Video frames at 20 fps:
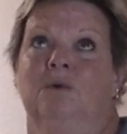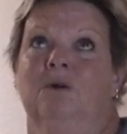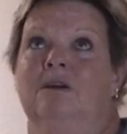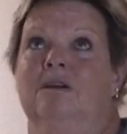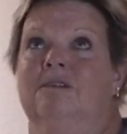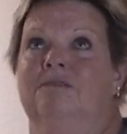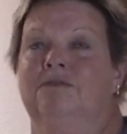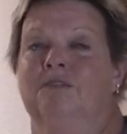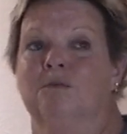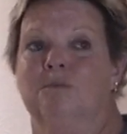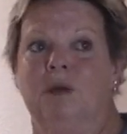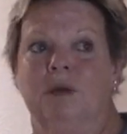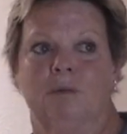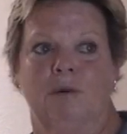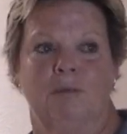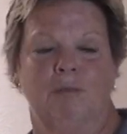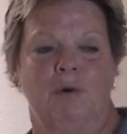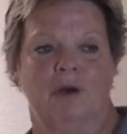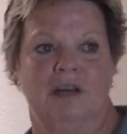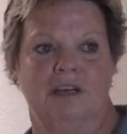worked for
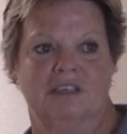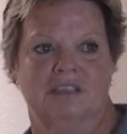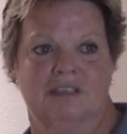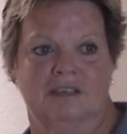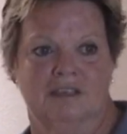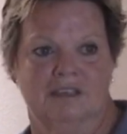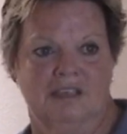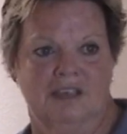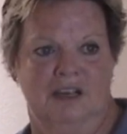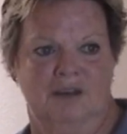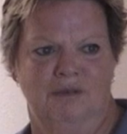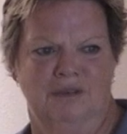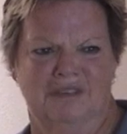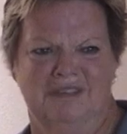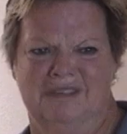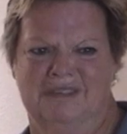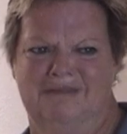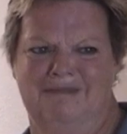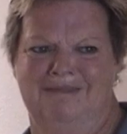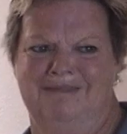minimum wage since I
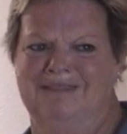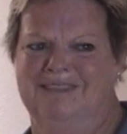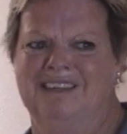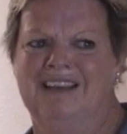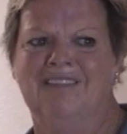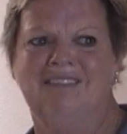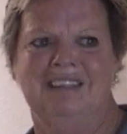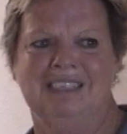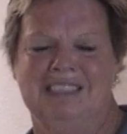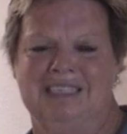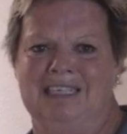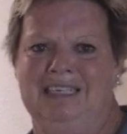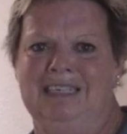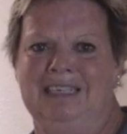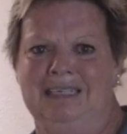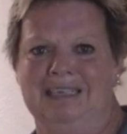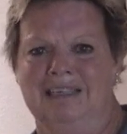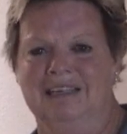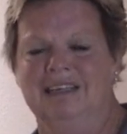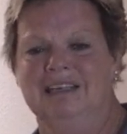was
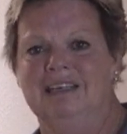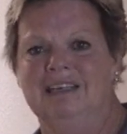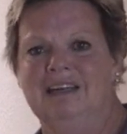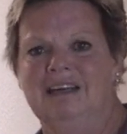17.